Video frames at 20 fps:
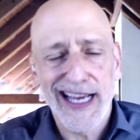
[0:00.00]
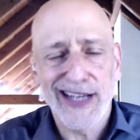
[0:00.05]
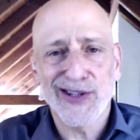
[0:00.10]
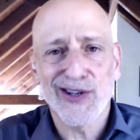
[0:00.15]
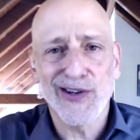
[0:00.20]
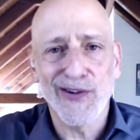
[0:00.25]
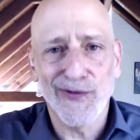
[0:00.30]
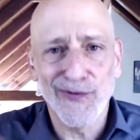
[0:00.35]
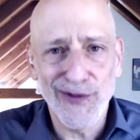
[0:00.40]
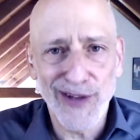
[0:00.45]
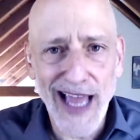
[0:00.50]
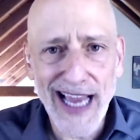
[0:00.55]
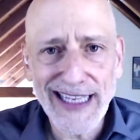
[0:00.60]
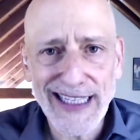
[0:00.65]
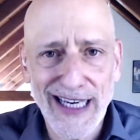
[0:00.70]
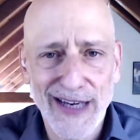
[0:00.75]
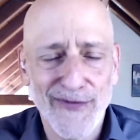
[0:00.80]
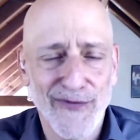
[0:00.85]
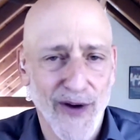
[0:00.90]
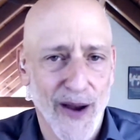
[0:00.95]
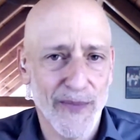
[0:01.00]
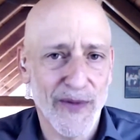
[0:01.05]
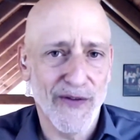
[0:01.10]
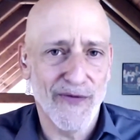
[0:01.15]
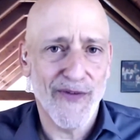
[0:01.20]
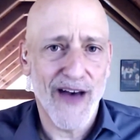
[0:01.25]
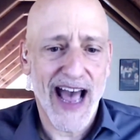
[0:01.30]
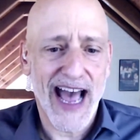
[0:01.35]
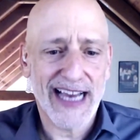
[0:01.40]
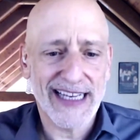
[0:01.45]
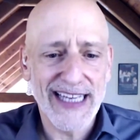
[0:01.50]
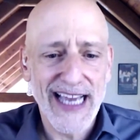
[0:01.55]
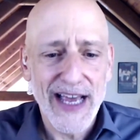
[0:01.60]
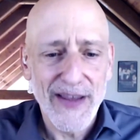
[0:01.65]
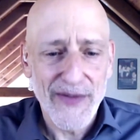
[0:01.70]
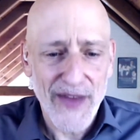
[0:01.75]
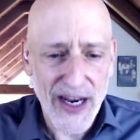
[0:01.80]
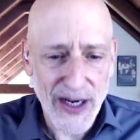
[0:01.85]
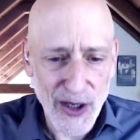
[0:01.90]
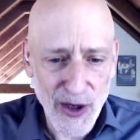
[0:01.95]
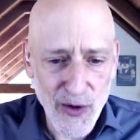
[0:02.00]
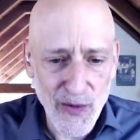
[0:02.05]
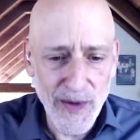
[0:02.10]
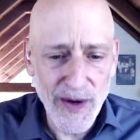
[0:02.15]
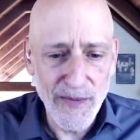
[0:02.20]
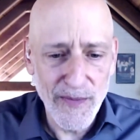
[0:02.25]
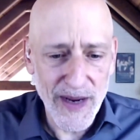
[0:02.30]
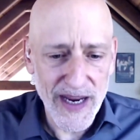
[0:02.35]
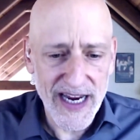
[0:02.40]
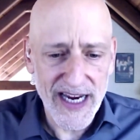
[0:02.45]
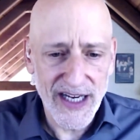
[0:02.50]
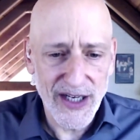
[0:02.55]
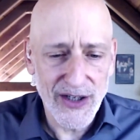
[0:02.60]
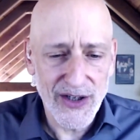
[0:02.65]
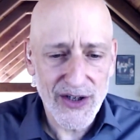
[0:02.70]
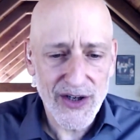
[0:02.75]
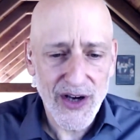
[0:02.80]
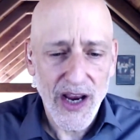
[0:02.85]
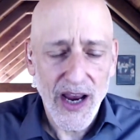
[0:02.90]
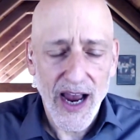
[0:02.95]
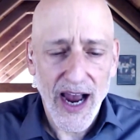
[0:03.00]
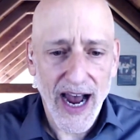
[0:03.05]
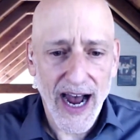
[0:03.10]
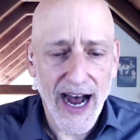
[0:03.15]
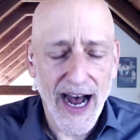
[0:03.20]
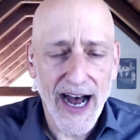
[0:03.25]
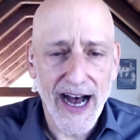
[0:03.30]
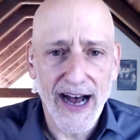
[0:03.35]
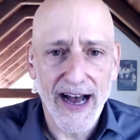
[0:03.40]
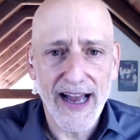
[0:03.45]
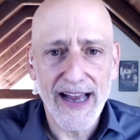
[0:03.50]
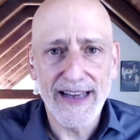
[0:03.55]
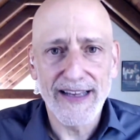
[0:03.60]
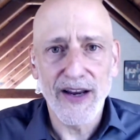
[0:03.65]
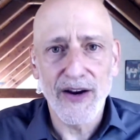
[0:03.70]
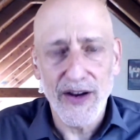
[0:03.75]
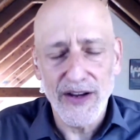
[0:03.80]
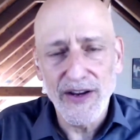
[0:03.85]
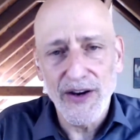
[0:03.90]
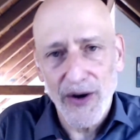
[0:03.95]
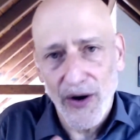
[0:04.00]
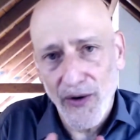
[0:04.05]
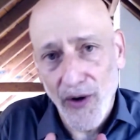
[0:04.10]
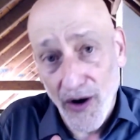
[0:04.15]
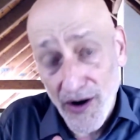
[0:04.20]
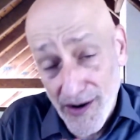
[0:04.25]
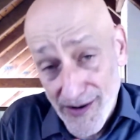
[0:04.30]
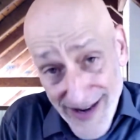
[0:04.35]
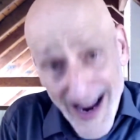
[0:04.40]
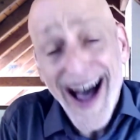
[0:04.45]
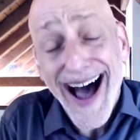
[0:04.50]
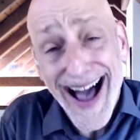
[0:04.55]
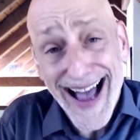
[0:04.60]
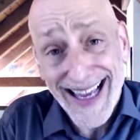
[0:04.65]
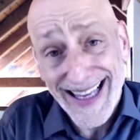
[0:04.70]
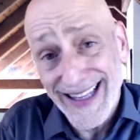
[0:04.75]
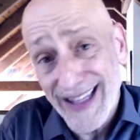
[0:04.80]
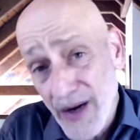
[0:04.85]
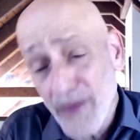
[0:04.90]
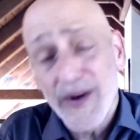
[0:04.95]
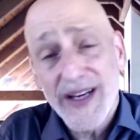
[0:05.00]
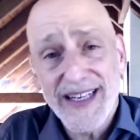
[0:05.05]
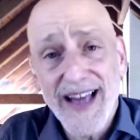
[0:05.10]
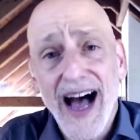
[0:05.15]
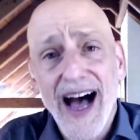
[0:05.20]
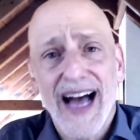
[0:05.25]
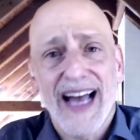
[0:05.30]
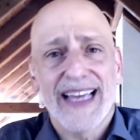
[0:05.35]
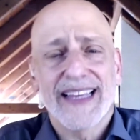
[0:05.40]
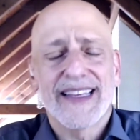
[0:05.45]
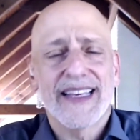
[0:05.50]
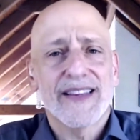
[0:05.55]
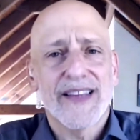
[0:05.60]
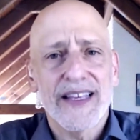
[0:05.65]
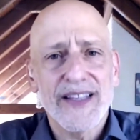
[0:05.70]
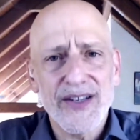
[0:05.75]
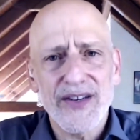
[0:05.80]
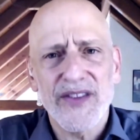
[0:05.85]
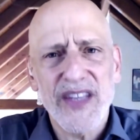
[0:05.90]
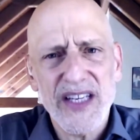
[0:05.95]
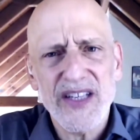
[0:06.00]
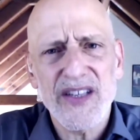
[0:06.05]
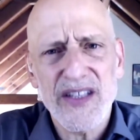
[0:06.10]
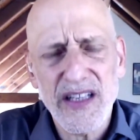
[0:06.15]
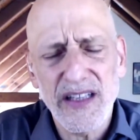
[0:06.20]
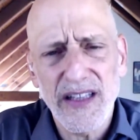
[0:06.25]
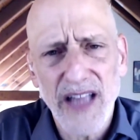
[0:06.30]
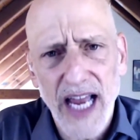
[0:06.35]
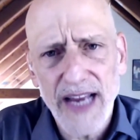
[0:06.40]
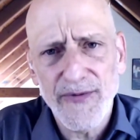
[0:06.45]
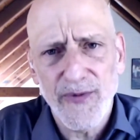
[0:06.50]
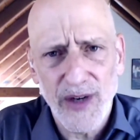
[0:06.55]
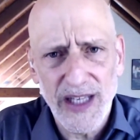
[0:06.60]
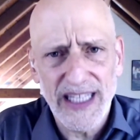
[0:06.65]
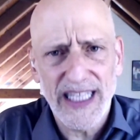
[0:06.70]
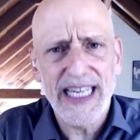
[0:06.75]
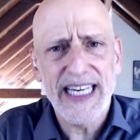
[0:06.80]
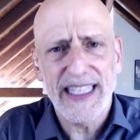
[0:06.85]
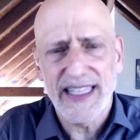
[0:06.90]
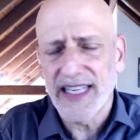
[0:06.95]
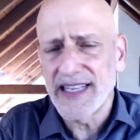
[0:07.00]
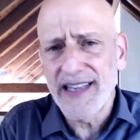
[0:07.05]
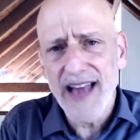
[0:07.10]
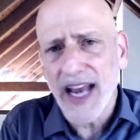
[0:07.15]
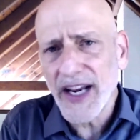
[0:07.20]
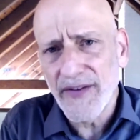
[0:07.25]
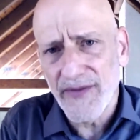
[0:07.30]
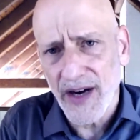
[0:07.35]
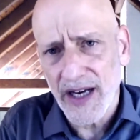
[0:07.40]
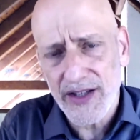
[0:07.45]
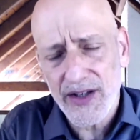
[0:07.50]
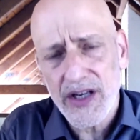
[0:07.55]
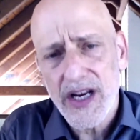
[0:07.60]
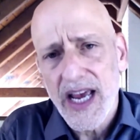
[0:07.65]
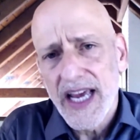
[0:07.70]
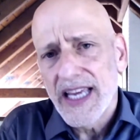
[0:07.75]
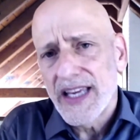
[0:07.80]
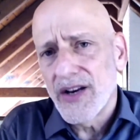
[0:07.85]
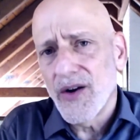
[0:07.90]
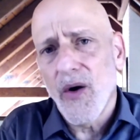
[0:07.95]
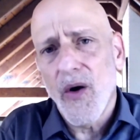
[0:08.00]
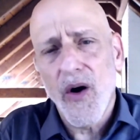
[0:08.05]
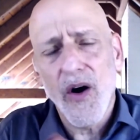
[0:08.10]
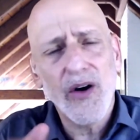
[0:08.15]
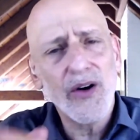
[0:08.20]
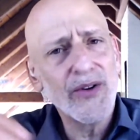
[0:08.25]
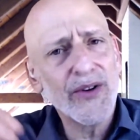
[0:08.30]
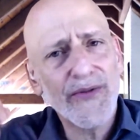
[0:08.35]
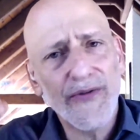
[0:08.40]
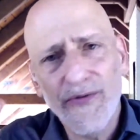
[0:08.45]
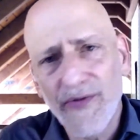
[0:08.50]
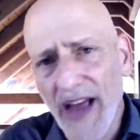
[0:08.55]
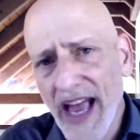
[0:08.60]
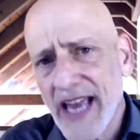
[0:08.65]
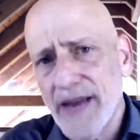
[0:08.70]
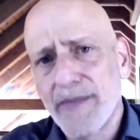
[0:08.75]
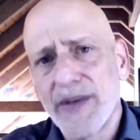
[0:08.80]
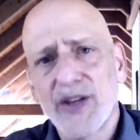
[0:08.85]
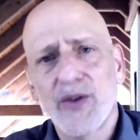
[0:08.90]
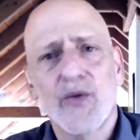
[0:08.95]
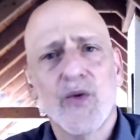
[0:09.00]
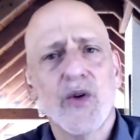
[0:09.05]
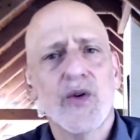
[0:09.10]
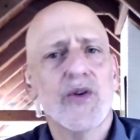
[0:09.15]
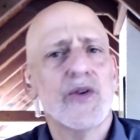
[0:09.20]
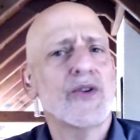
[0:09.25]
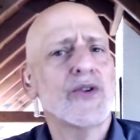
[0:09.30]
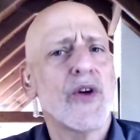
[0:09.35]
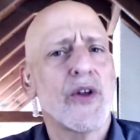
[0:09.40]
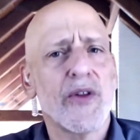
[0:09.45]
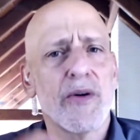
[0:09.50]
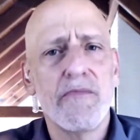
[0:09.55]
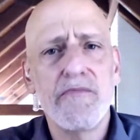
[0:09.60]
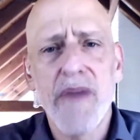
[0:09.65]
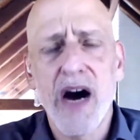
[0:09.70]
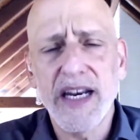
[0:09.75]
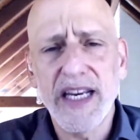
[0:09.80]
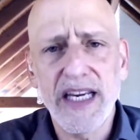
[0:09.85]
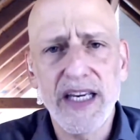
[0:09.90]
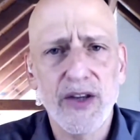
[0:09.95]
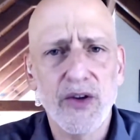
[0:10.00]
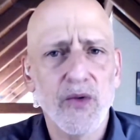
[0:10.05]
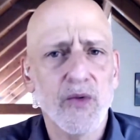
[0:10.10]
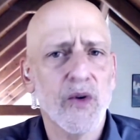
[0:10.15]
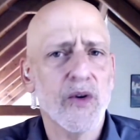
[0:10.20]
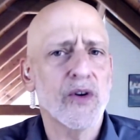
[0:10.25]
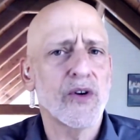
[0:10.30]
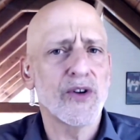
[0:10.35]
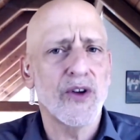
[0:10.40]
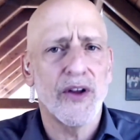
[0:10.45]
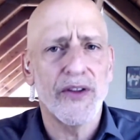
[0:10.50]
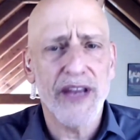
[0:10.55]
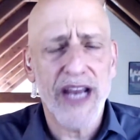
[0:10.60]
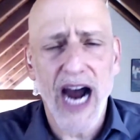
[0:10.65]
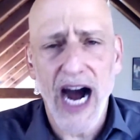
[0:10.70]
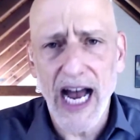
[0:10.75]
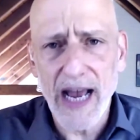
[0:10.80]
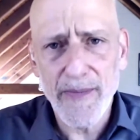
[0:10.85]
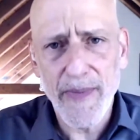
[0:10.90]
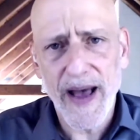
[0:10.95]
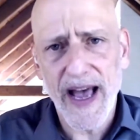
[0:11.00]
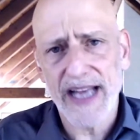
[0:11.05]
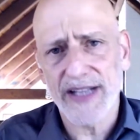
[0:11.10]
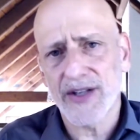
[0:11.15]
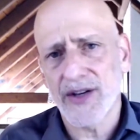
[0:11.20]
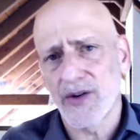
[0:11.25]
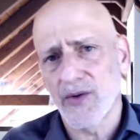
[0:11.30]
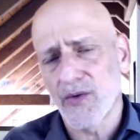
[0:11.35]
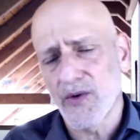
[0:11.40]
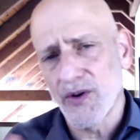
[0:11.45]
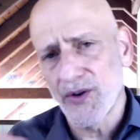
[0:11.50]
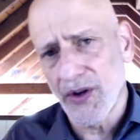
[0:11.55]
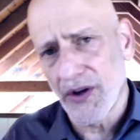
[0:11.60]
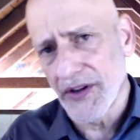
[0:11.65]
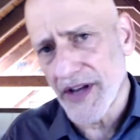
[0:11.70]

It's deflecting from the fact that human beings, die, that this is the life we lead, that none of us, you know, all the fame in the world, all the money in the world, all the iPads in the world,